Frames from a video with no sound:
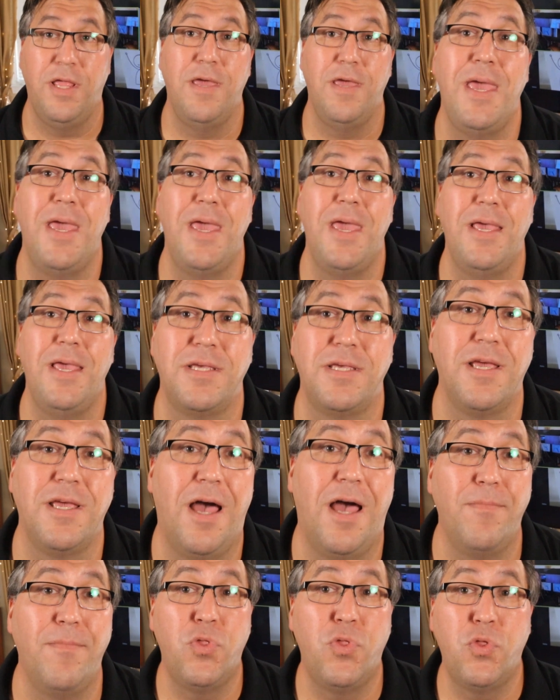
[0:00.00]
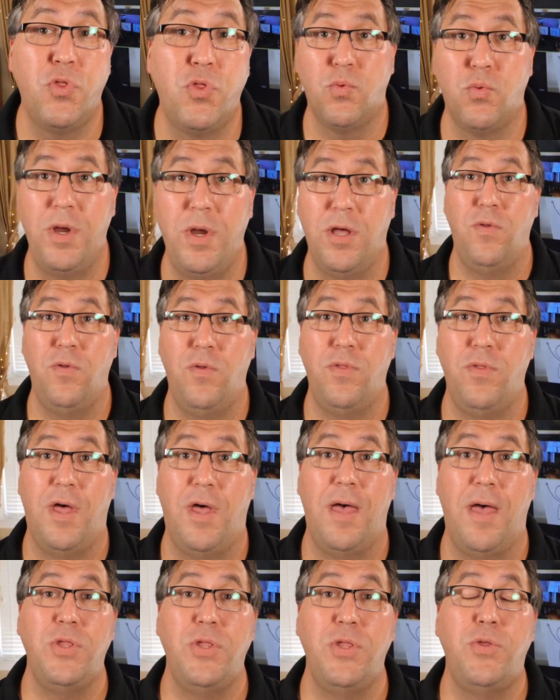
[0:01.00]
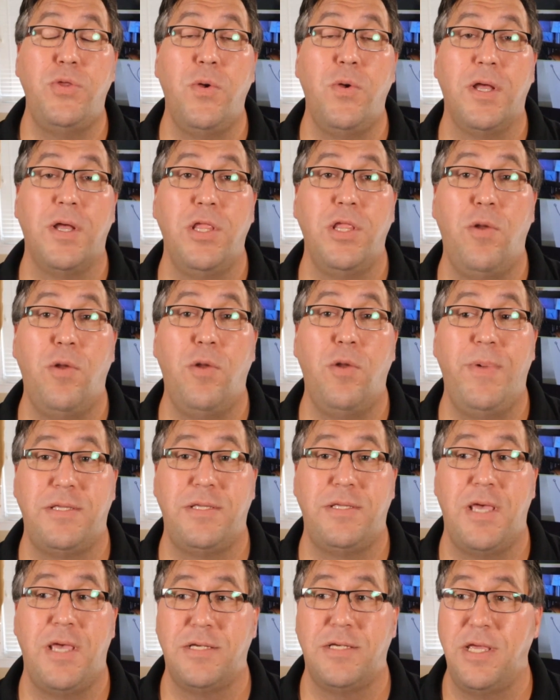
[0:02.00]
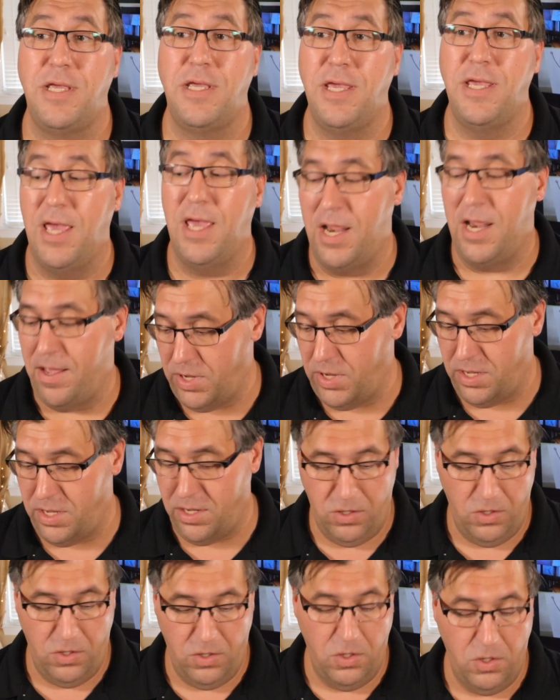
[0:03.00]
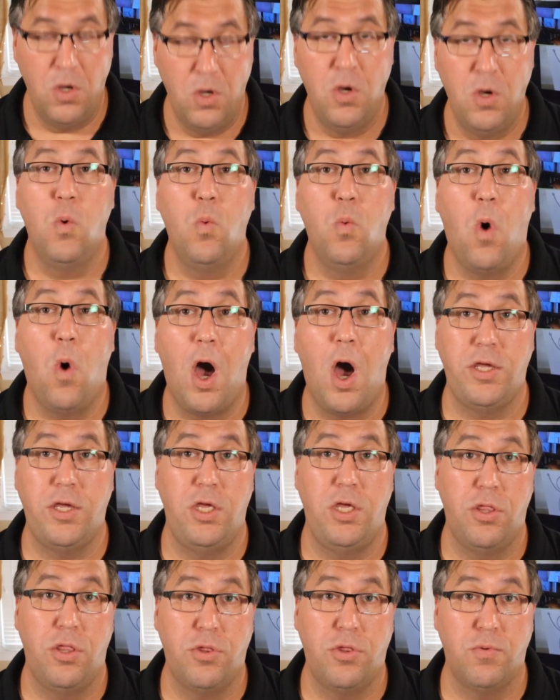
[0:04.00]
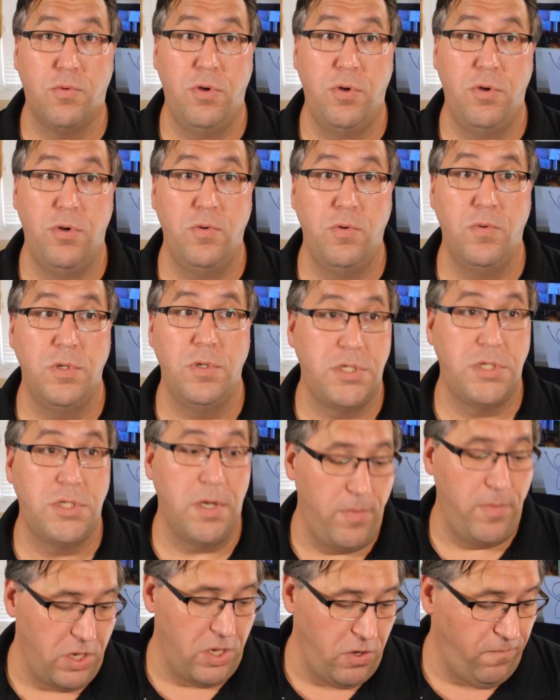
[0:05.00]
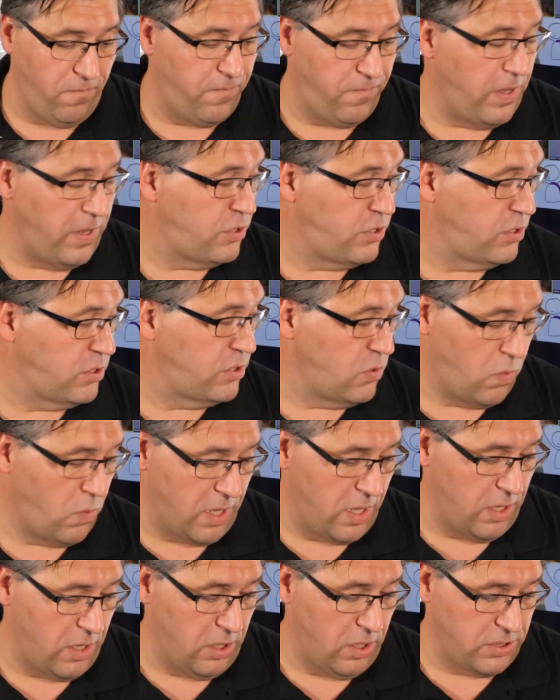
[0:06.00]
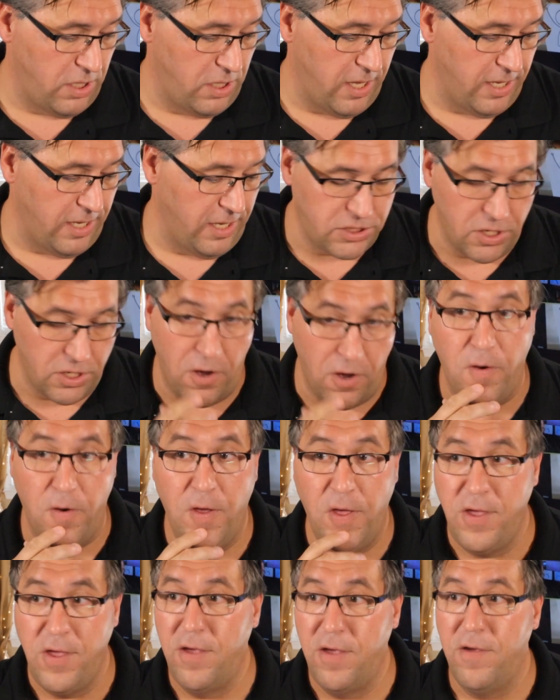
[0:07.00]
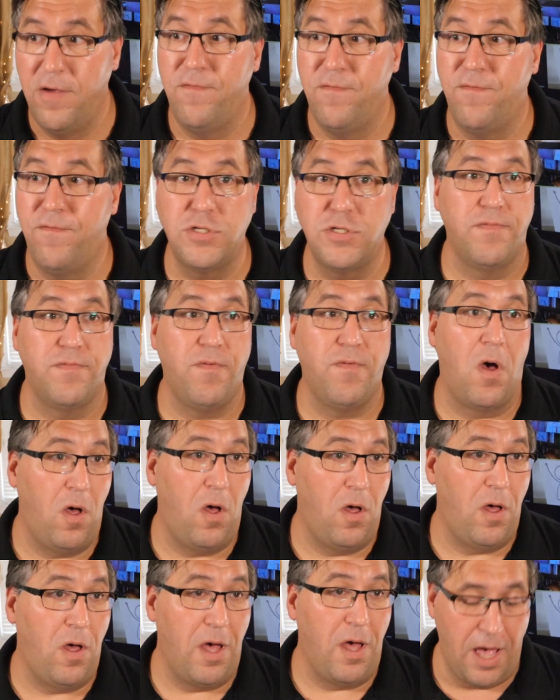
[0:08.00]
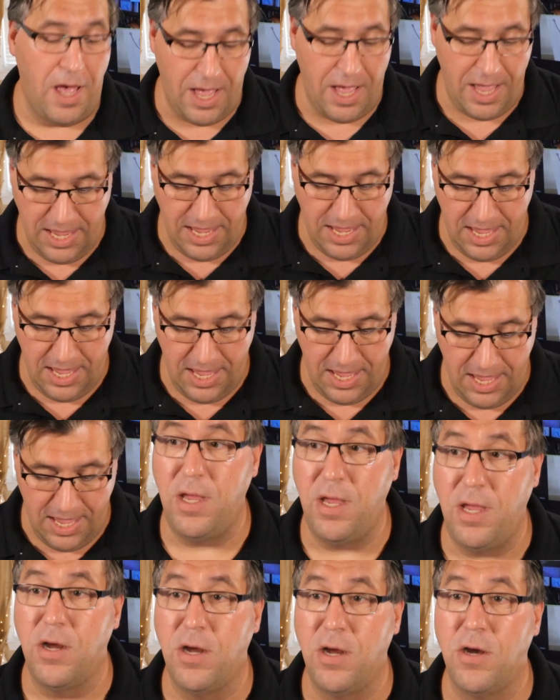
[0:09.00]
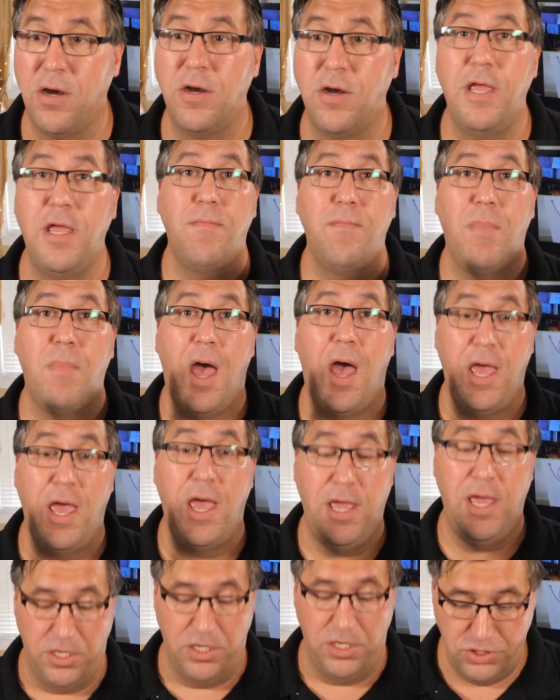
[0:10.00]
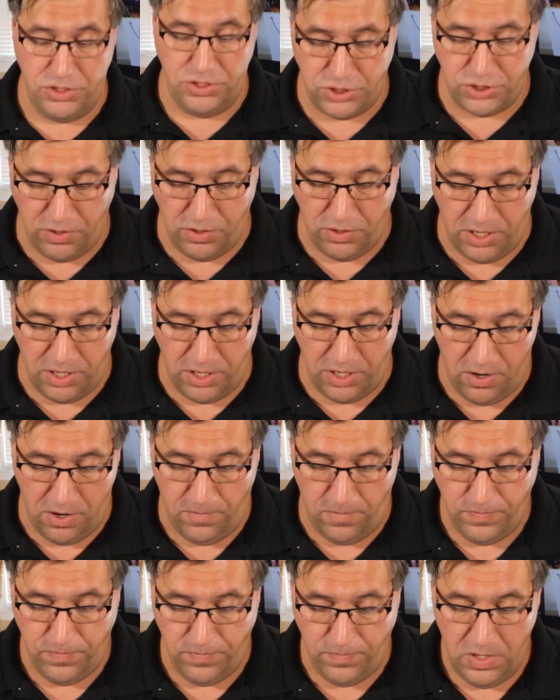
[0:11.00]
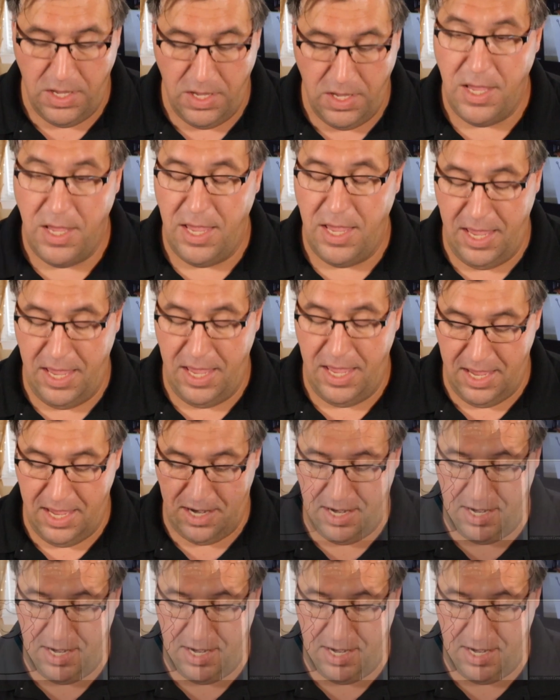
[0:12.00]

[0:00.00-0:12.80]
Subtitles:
amazing. I'm thrilled. I've been doing a little bit of testing and I'm gonna walk you through some of the new features and what it looks like. So first of all, I am here in my studio and